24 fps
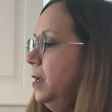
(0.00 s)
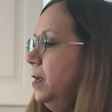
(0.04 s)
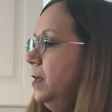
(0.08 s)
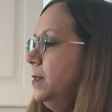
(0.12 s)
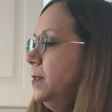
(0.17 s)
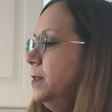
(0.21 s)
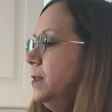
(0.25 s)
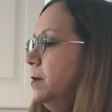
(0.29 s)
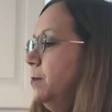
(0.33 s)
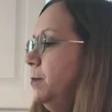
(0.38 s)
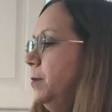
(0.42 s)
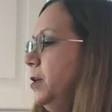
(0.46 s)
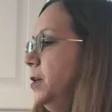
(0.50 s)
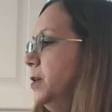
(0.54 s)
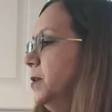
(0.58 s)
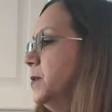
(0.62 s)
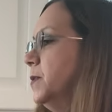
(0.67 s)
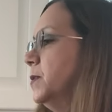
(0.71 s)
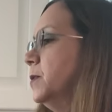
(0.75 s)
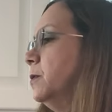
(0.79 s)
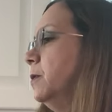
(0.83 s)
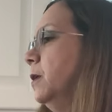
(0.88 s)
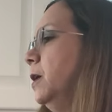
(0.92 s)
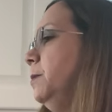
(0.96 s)
So let me
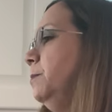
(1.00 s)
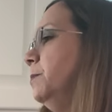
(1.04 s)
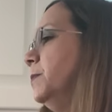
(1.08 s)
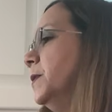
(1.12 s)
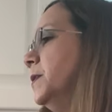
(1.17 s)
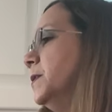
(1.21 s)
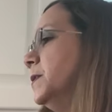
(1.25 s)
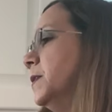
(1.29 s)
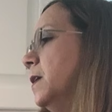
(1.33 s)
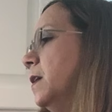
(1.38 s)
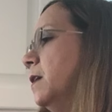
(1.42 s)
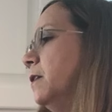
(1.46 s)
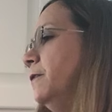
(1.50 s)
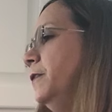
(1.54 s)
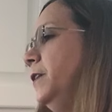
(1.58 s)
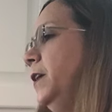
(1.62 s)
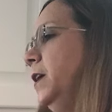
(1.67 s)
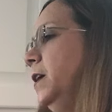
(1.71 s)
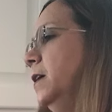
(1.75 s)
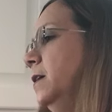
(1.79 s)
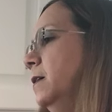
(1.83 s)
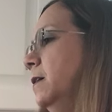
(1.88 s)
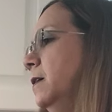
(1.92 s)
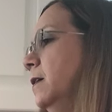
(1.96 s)
just scrape this off
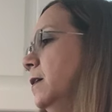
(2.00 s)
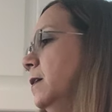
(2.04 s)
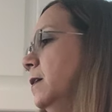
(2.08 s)
here.